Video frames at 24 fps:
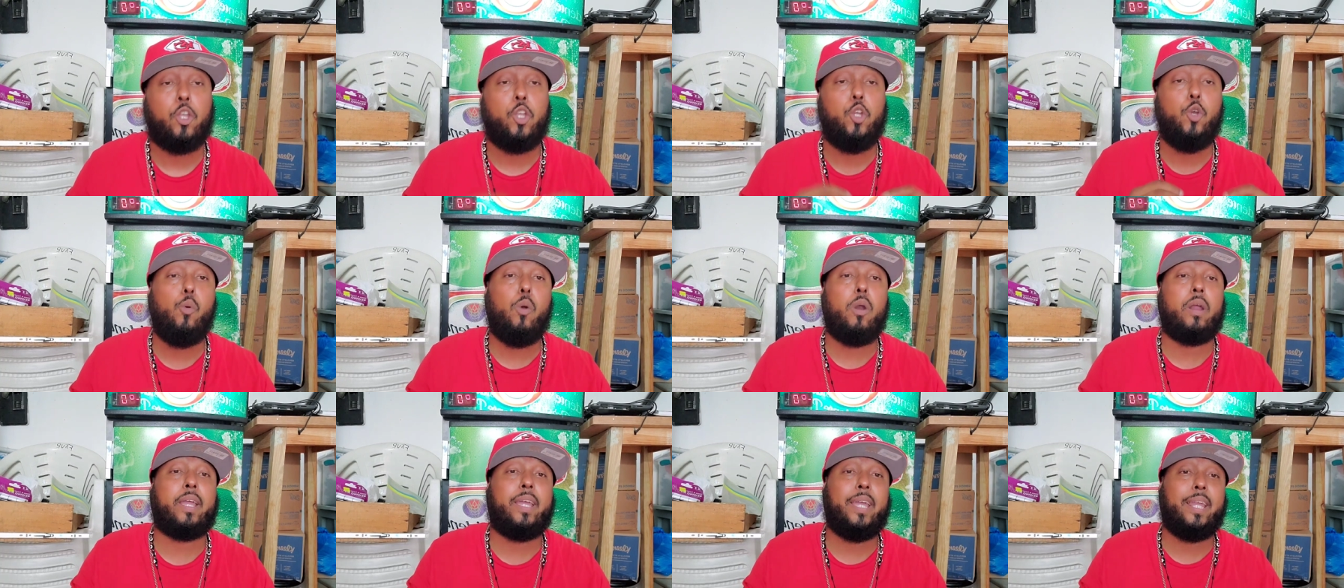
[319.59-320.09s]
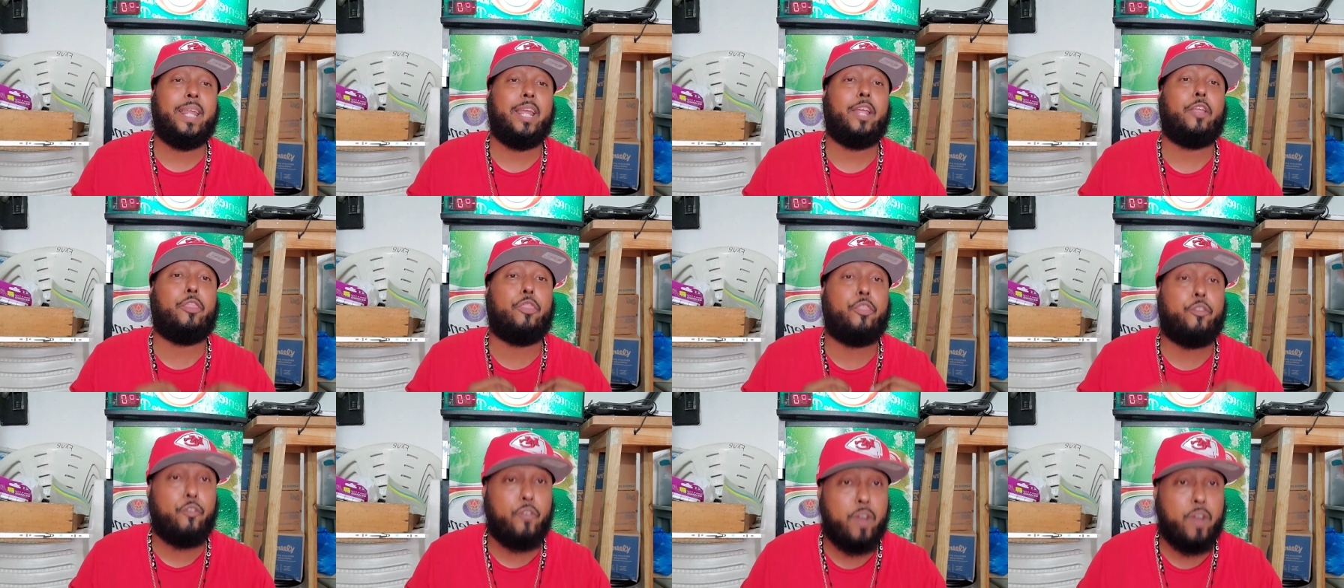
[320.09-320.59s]
You are
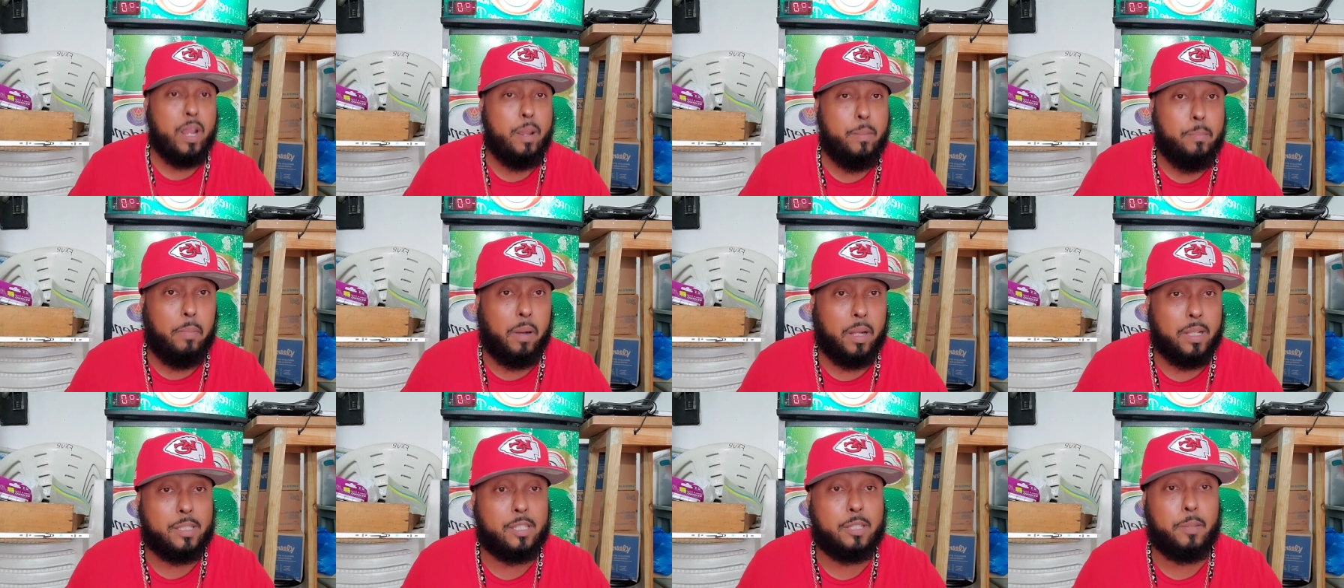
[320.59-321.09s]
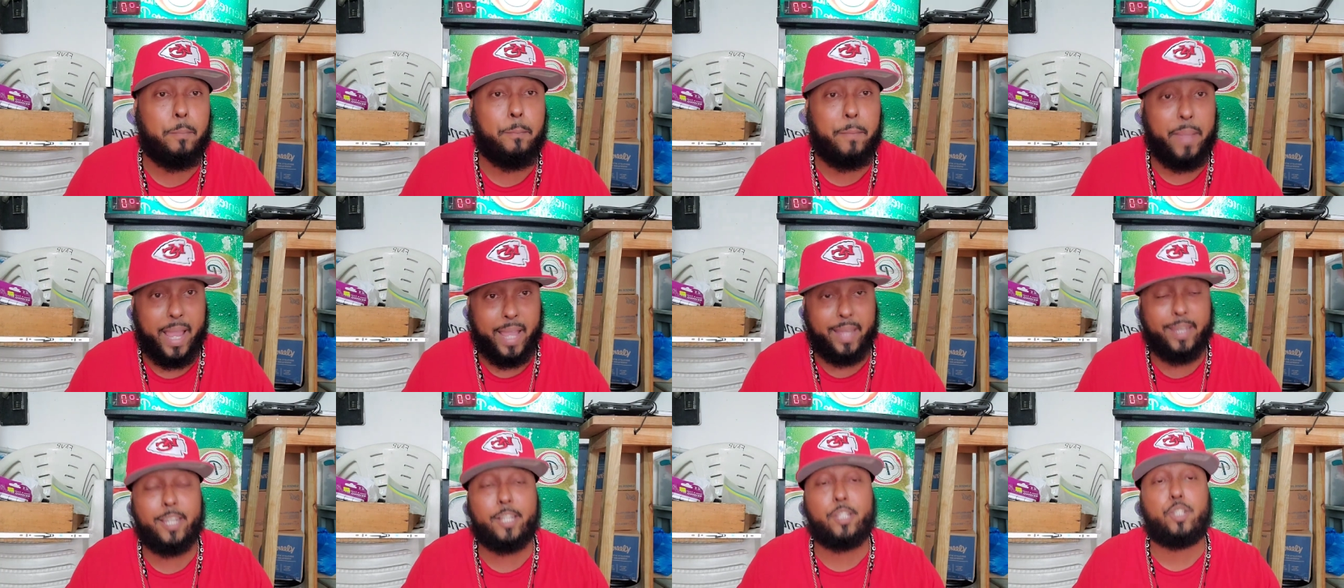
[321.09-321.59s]
getting three months
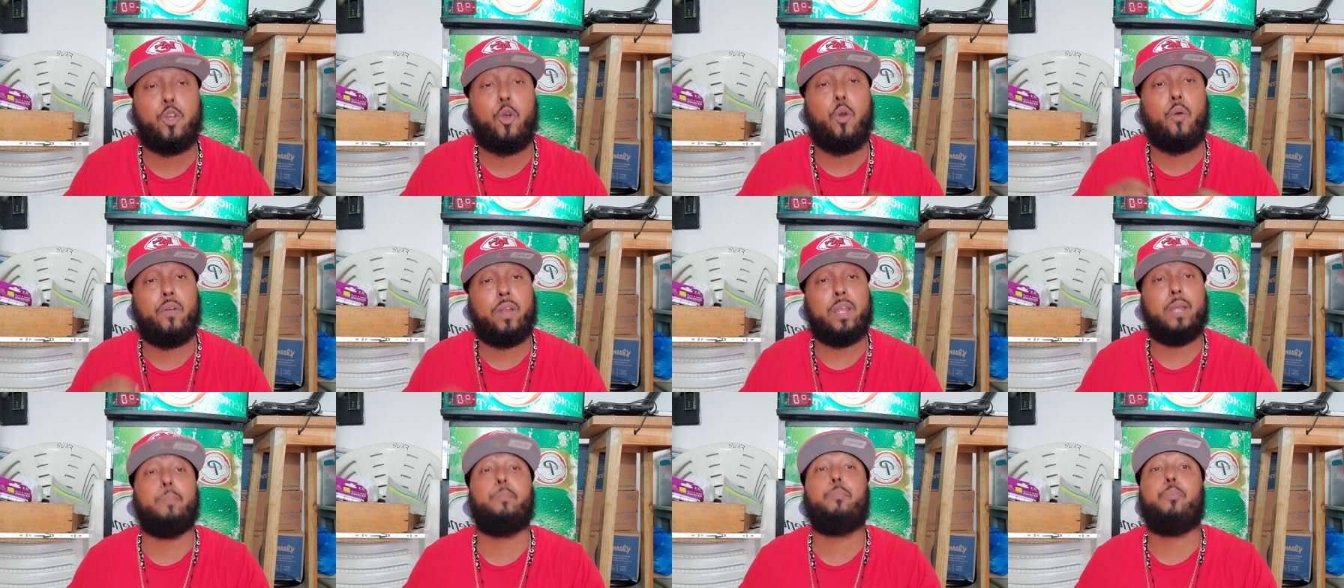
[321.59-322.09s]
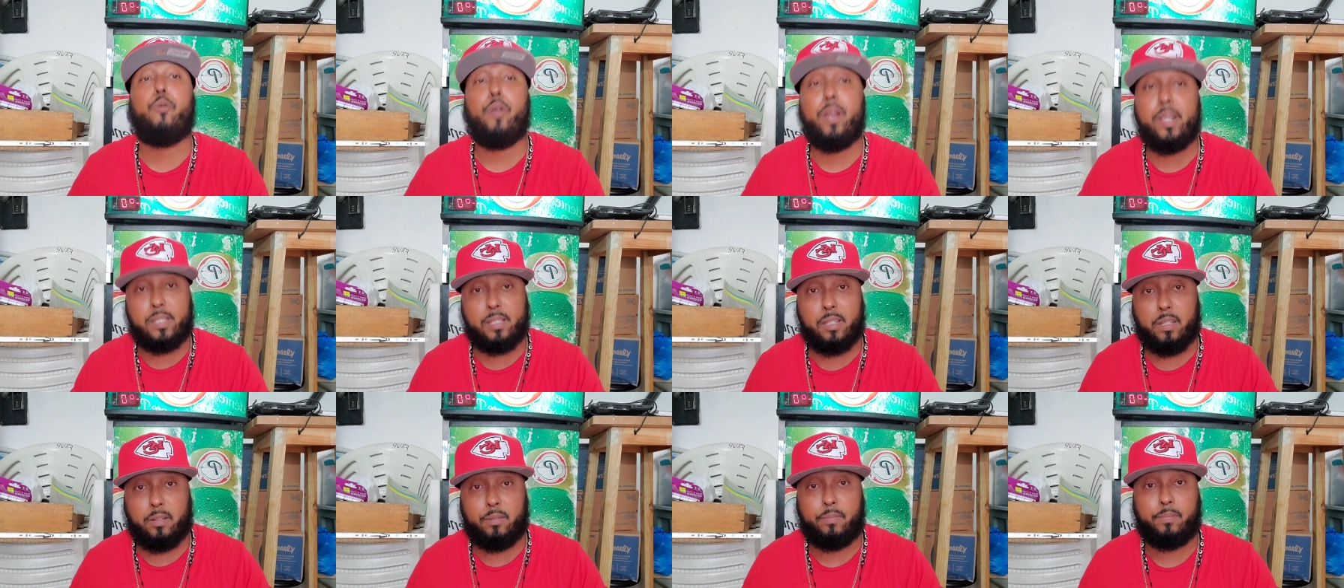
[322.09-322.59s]
mandatory in
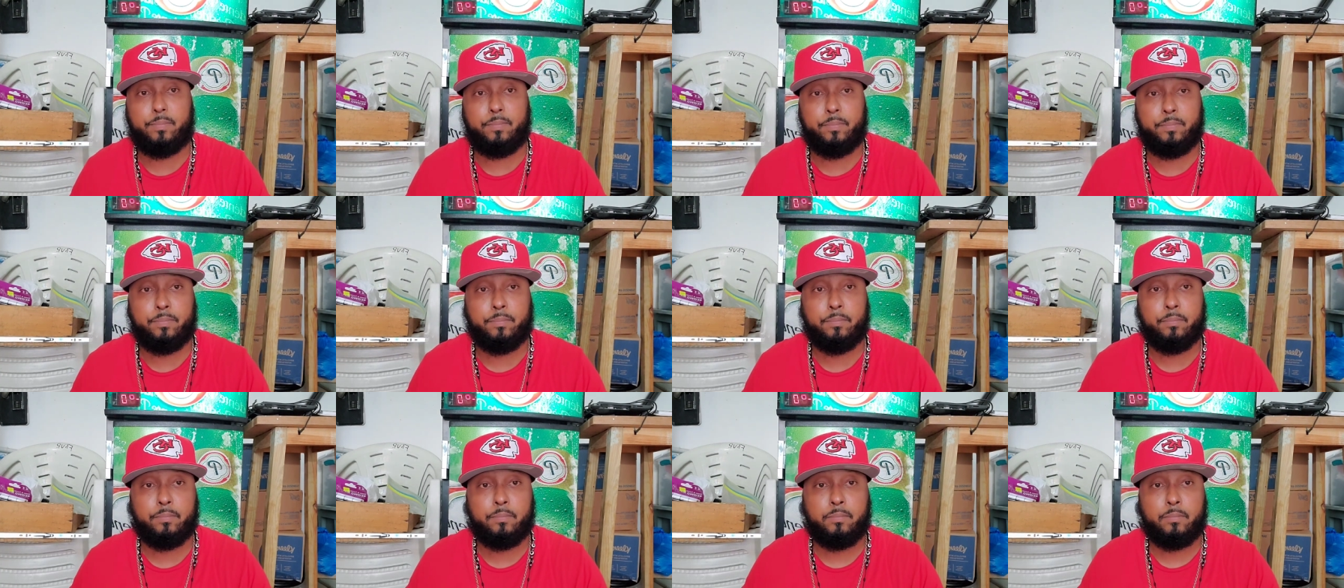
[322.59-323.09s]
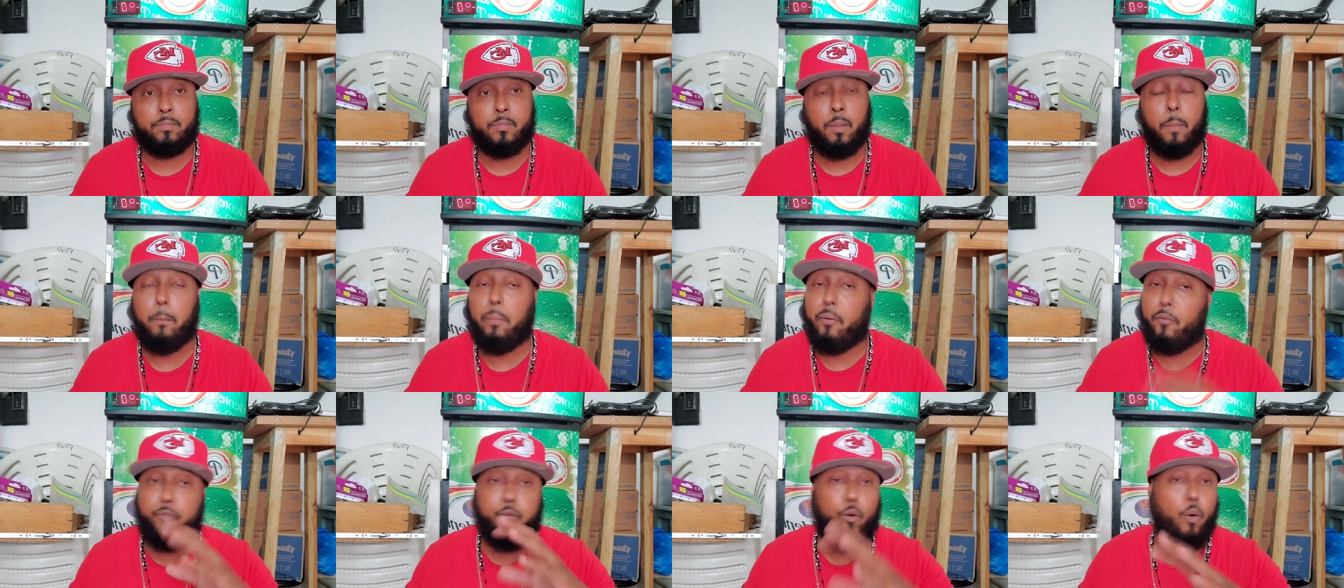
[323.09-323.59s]
prison
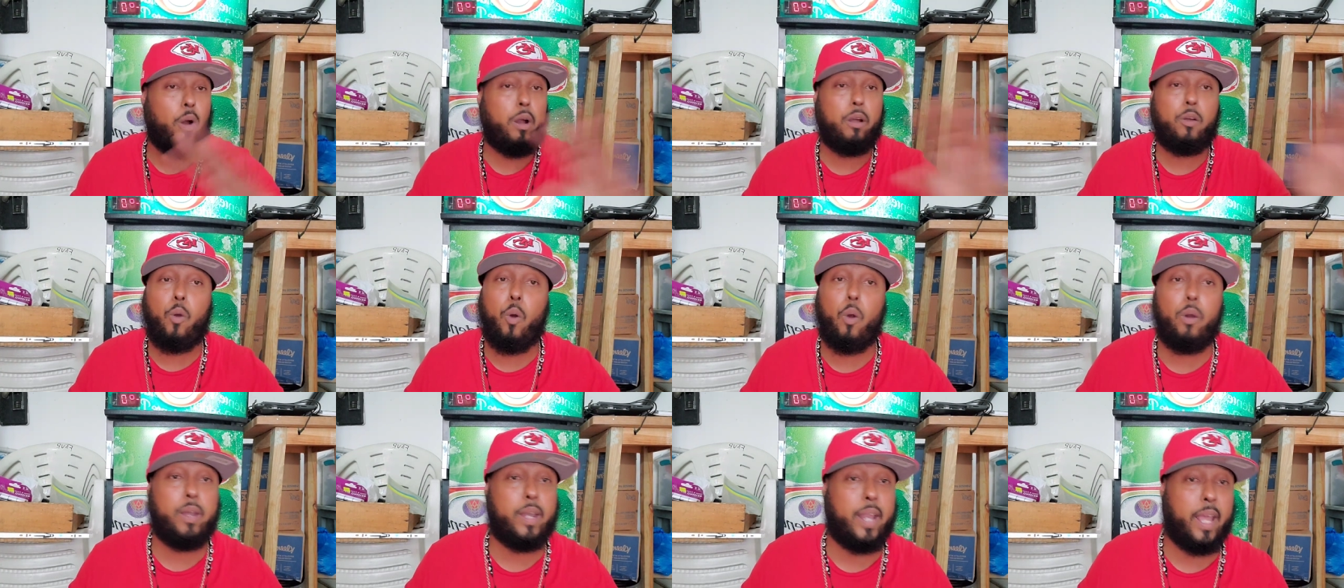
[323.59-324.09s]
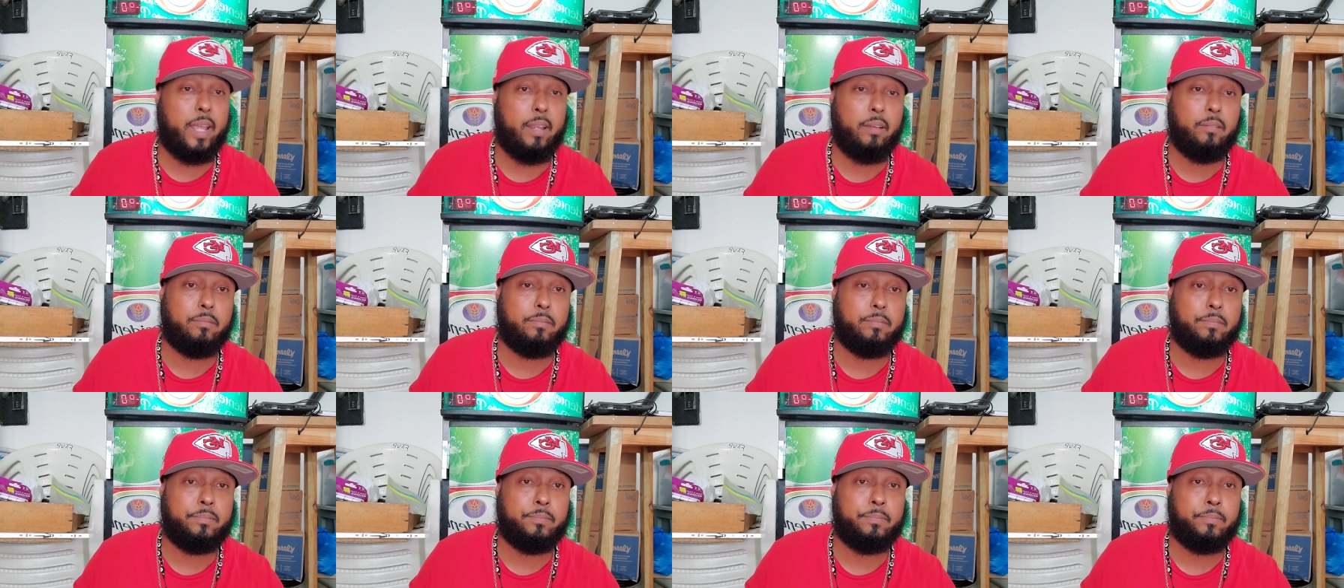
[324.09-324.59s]
before a court date